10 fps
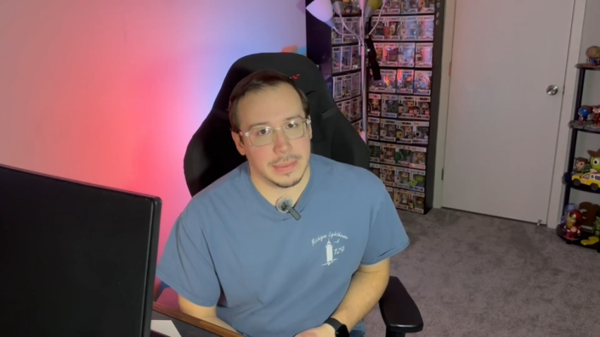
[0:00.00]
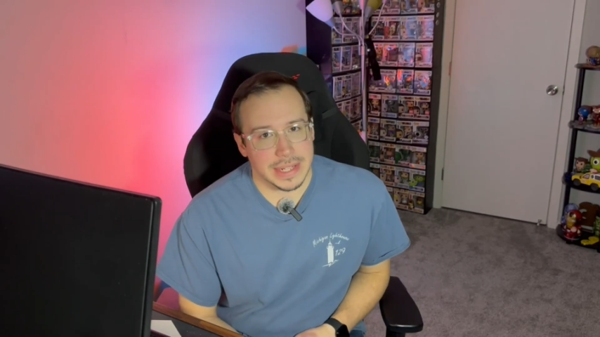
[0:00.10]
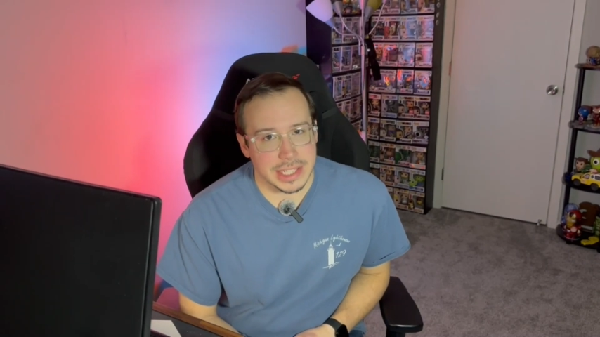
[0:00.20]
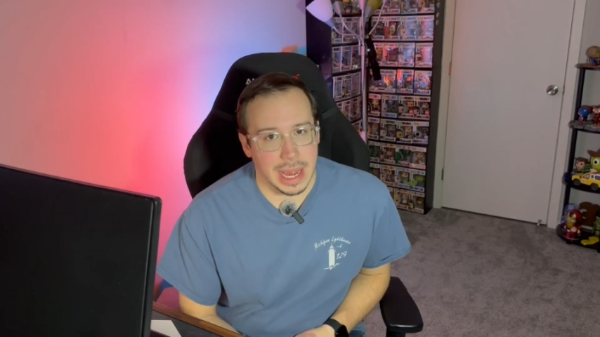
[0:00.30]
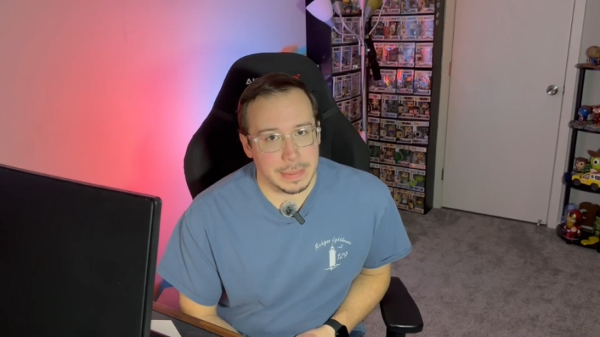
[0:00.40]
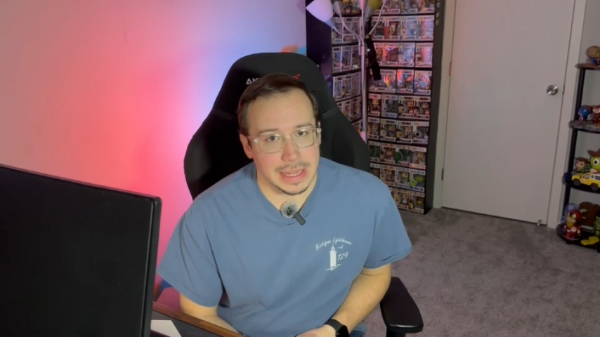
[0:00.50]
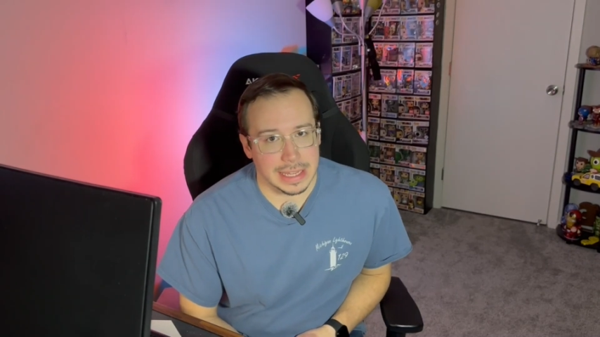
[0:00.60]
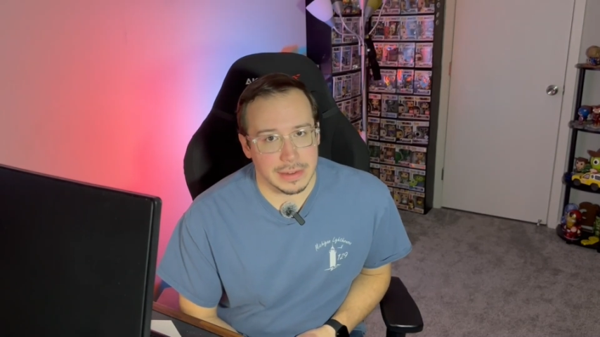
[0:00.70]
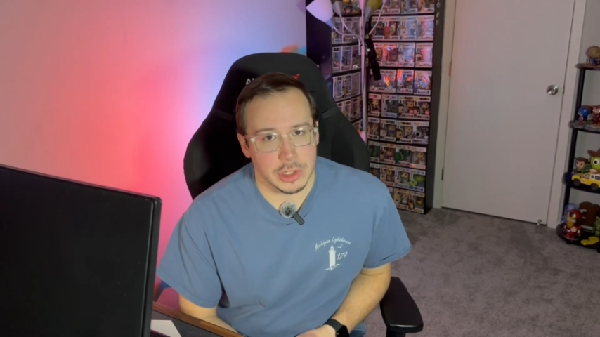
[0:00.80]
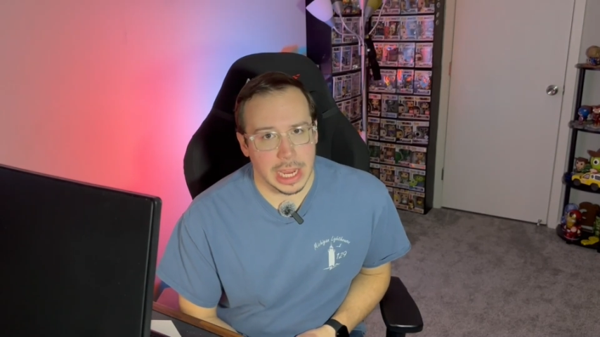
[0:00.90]
we stopped in the
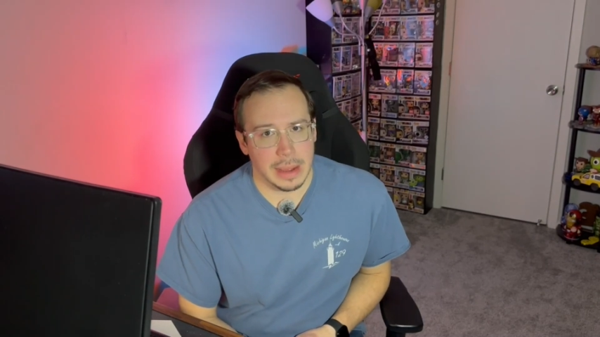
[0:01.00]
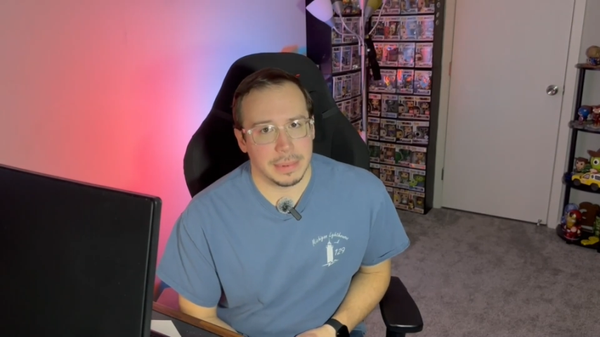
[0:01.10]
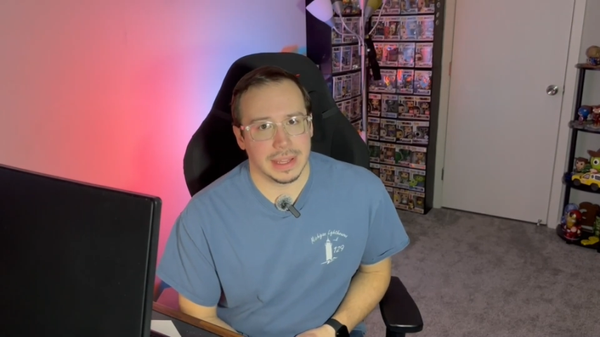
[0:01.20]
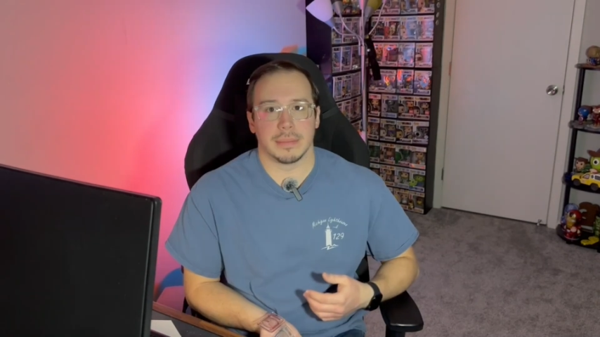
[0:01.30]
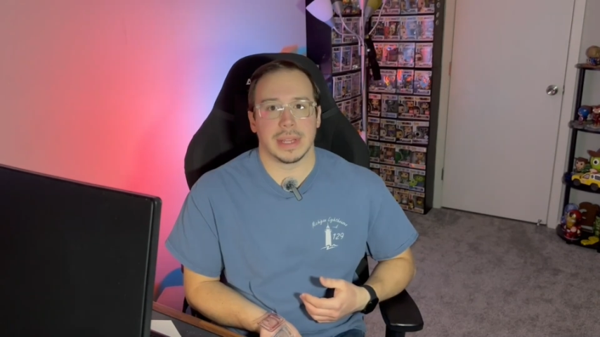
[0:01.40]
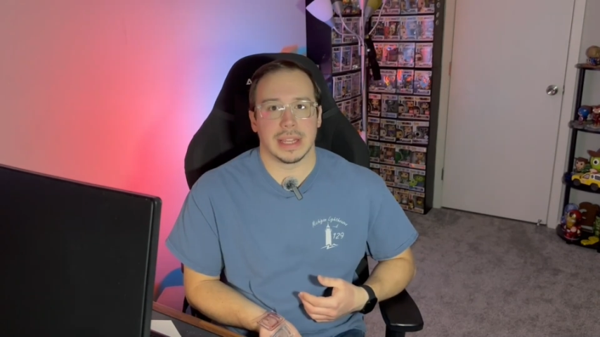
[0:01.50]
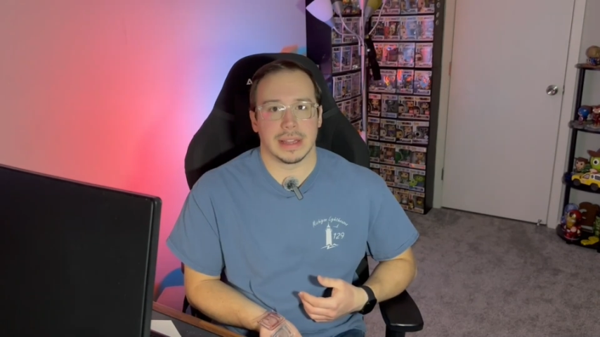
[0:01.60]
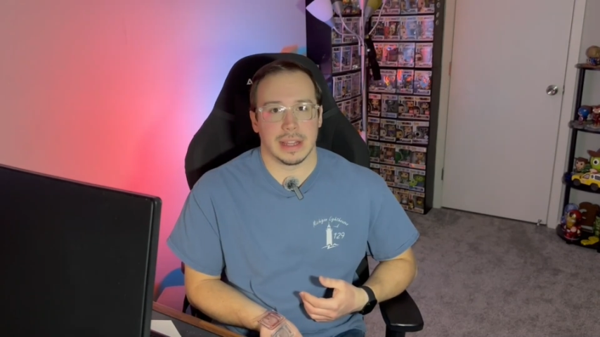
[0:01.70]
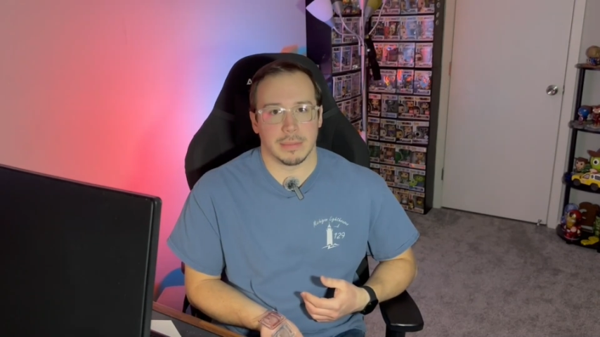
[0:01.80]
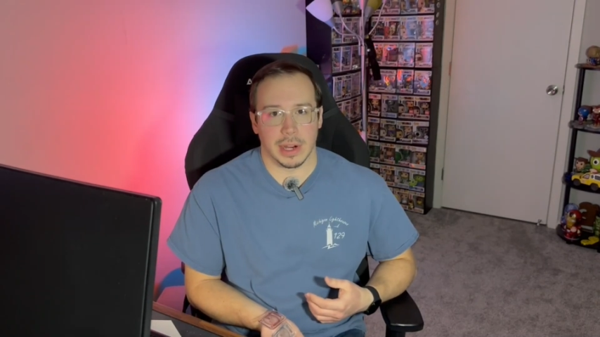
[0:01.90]
gift shop. Being
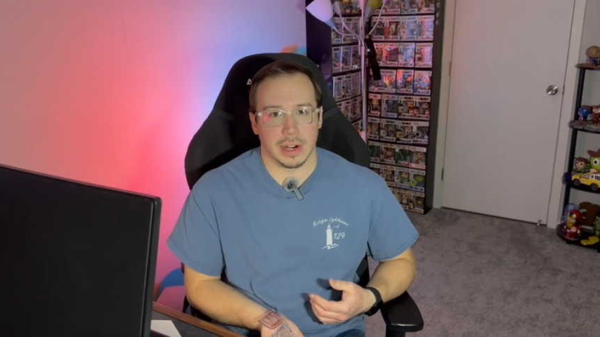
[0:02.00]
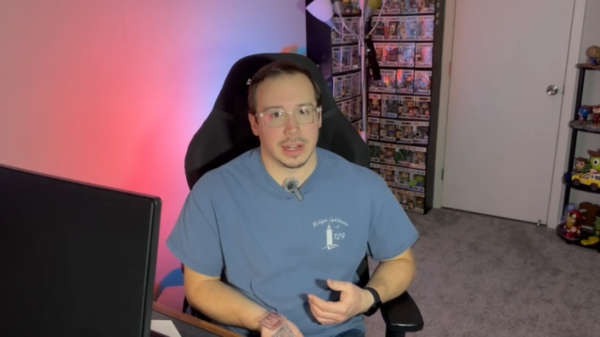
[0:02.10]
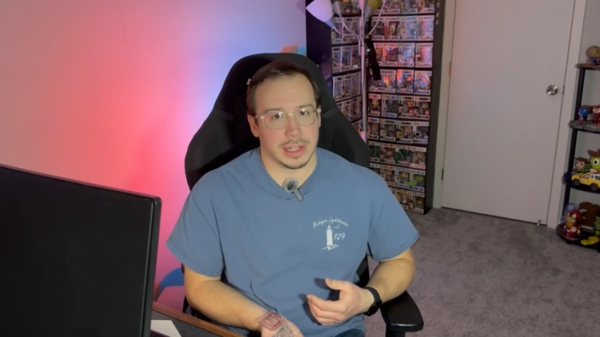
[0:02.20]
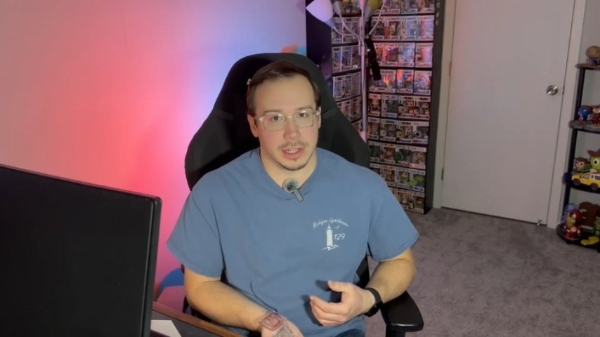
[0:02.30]
the American